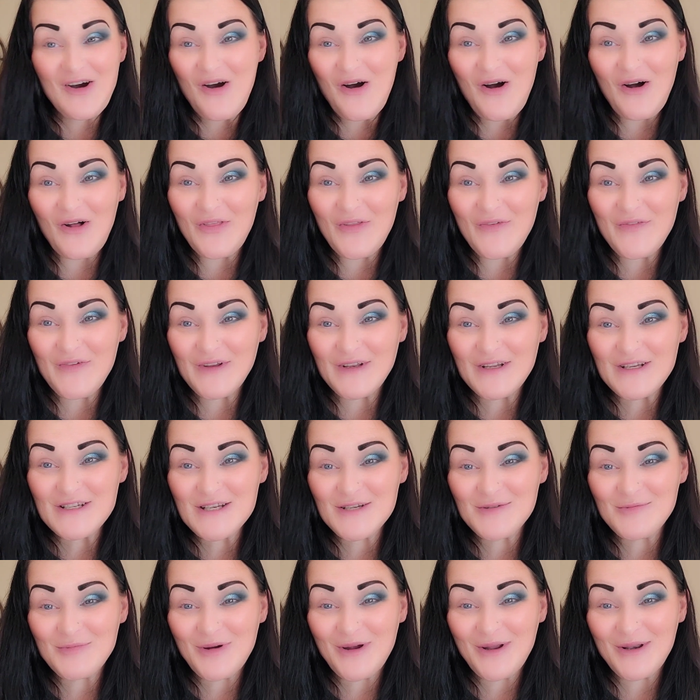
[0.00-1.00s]
all the
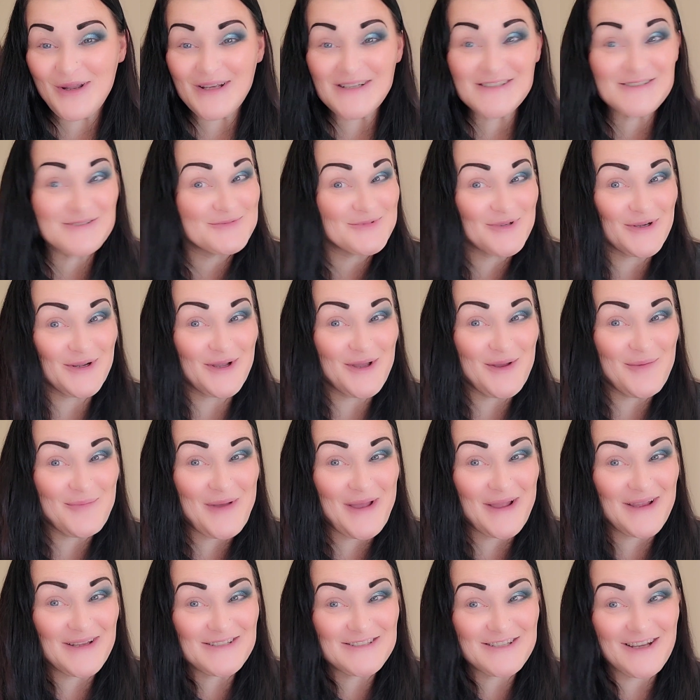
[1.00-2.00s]
finishing products, and we're gonna come
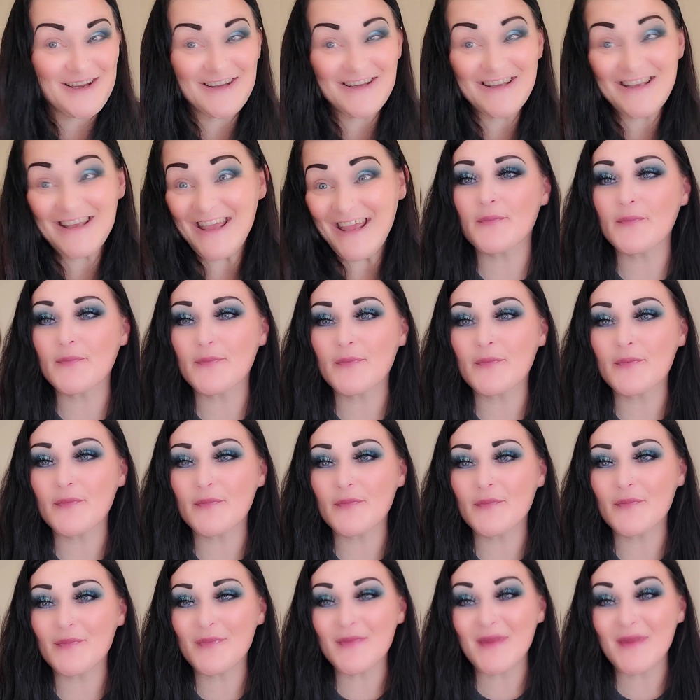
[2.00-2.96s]
back and talk. Hang tight.